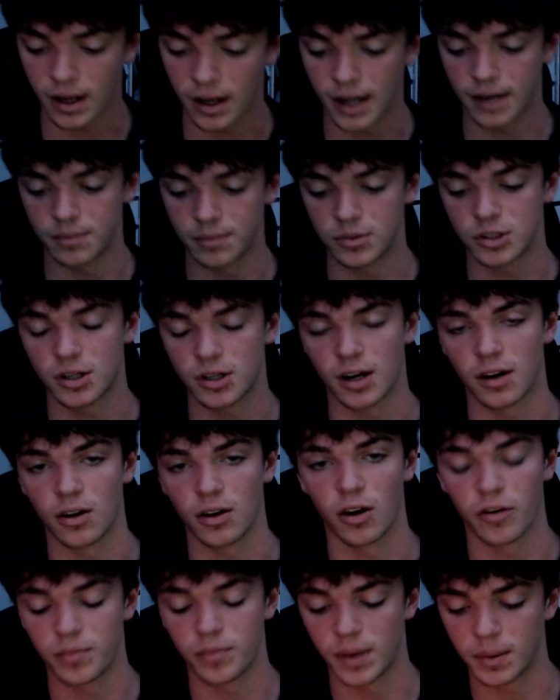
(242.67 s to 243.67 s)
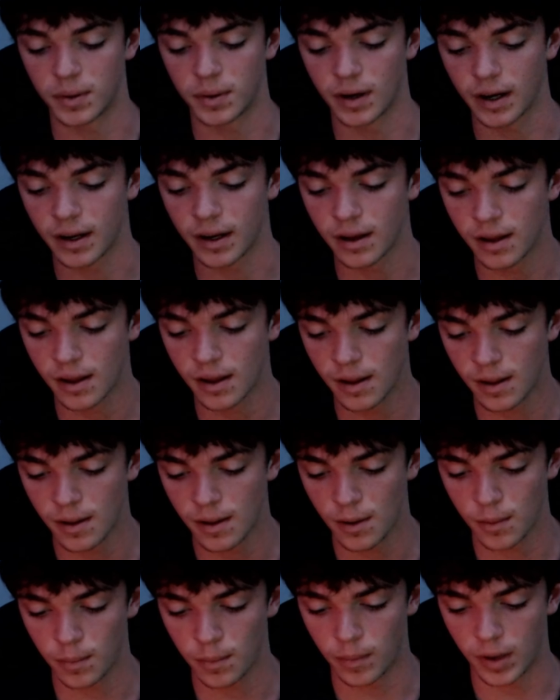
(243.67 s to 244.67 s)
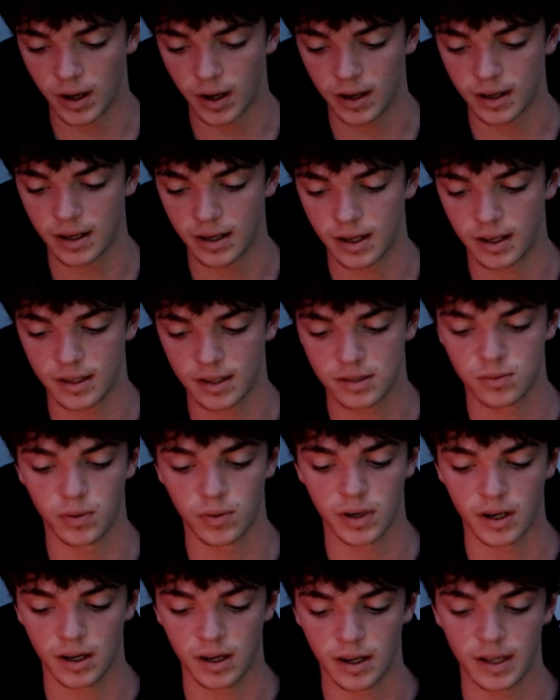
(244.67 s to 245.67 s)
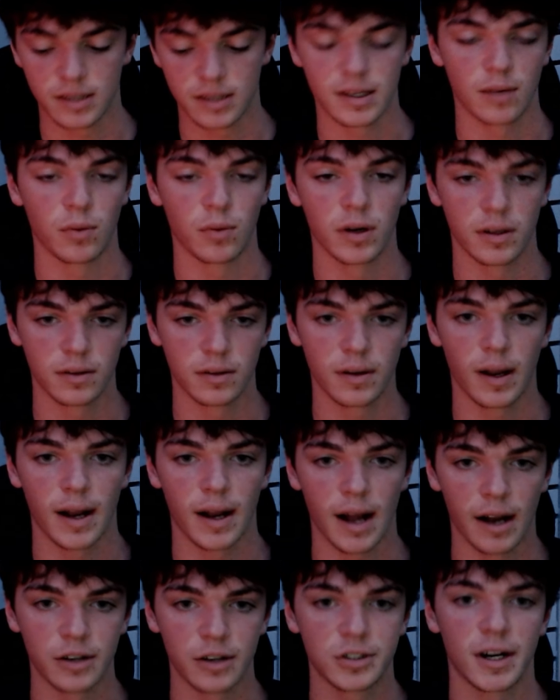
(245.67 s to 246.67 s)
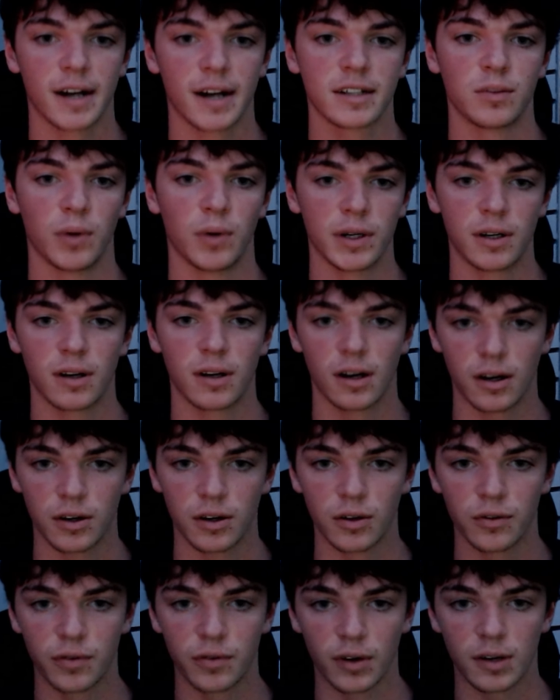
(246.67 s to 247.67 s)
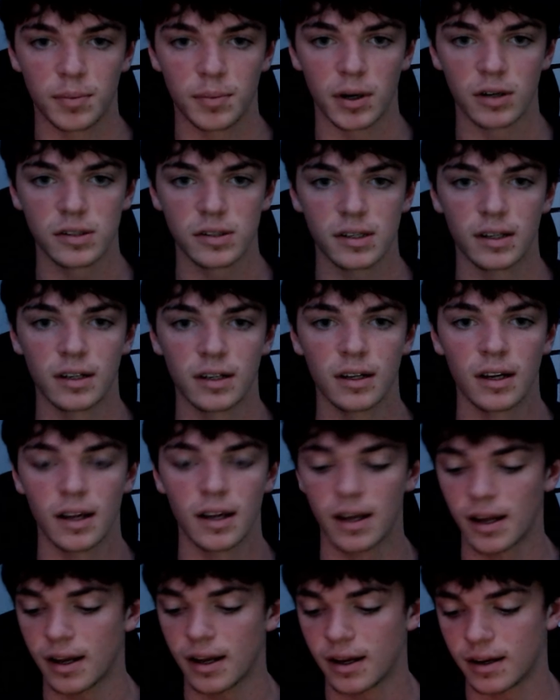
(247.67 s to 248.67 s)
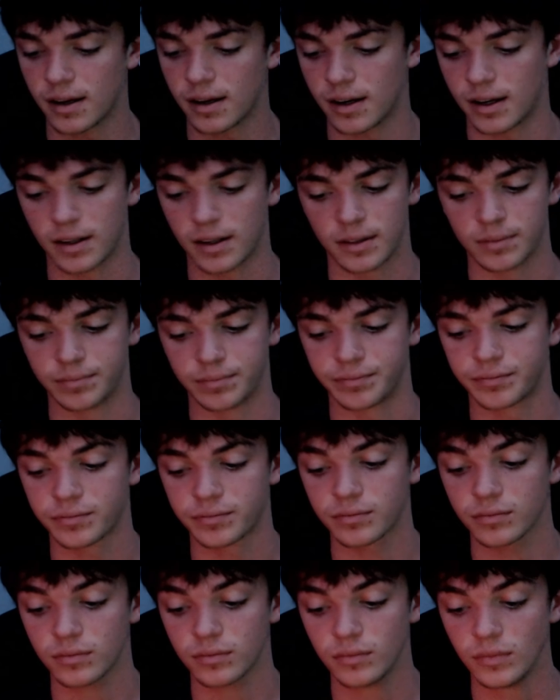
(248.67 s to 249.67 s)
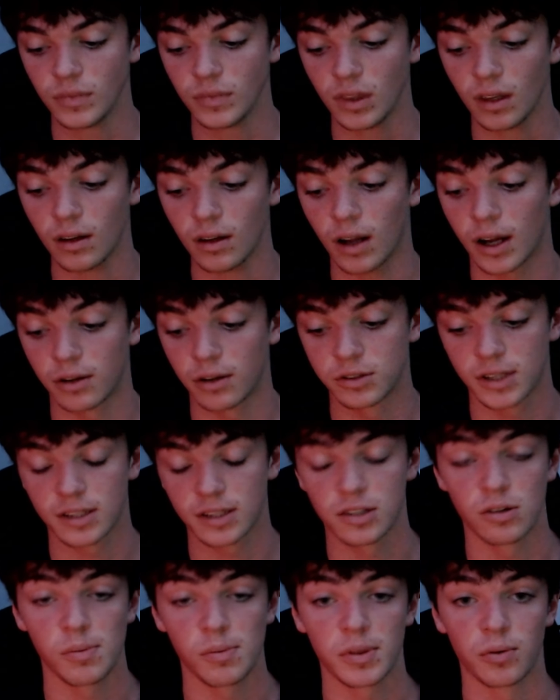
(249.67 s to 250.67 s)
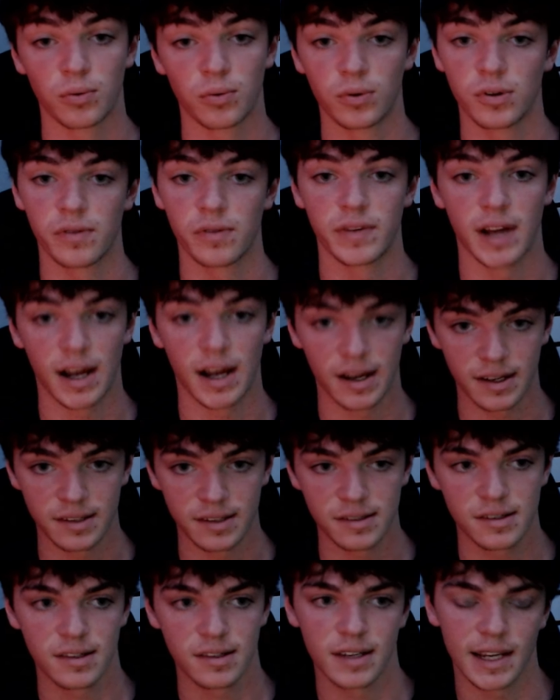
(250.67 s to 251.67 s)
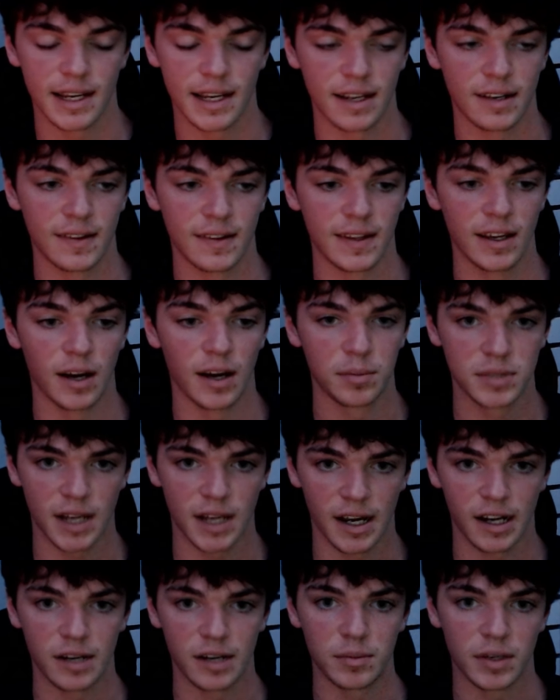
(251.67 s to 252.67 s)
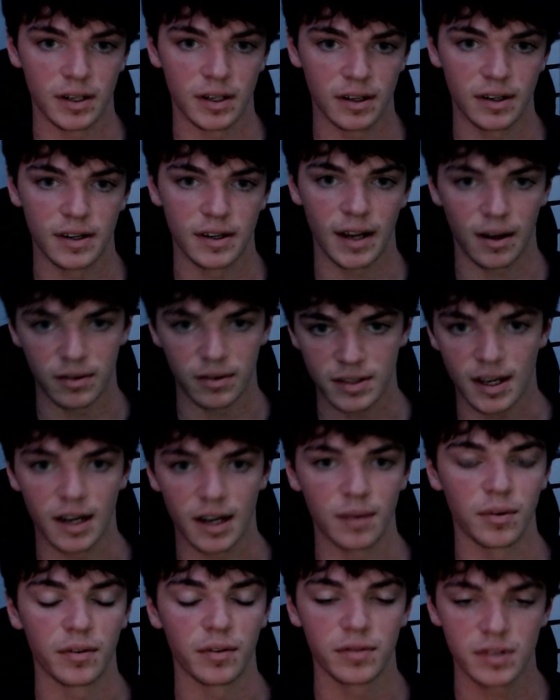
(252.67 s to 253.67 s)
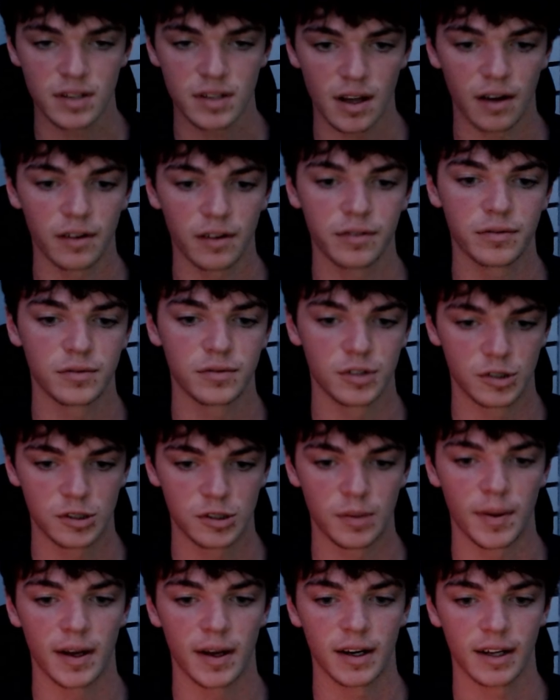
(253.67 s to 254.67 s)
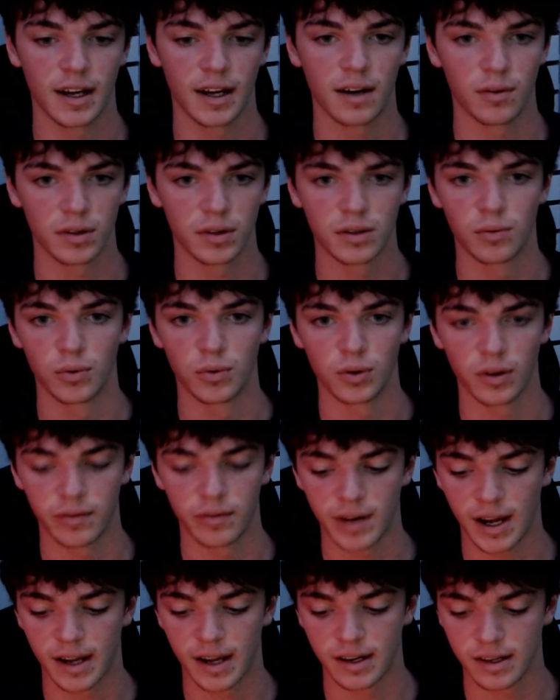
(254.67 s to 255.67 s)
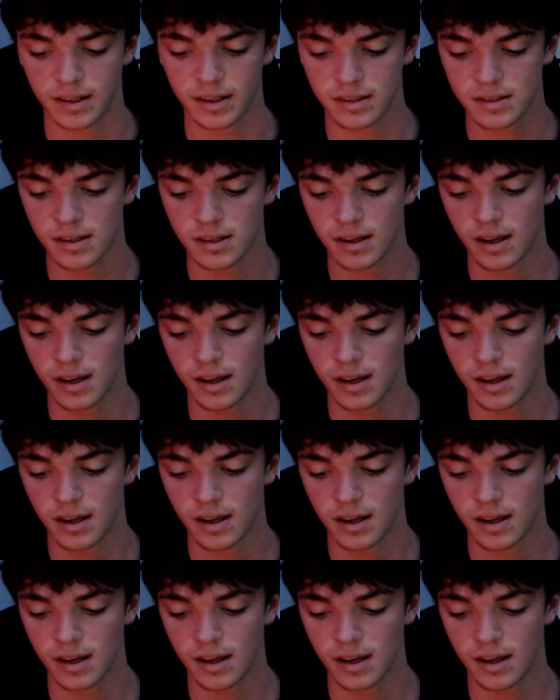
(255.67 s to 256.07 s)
I'm just trying to go off memory, but it's when it's like what a contract, what you're gonna do for a person. I also got to learn the rule of nines, uptime and downtime of stuff, just depending on what the rule of 9 is.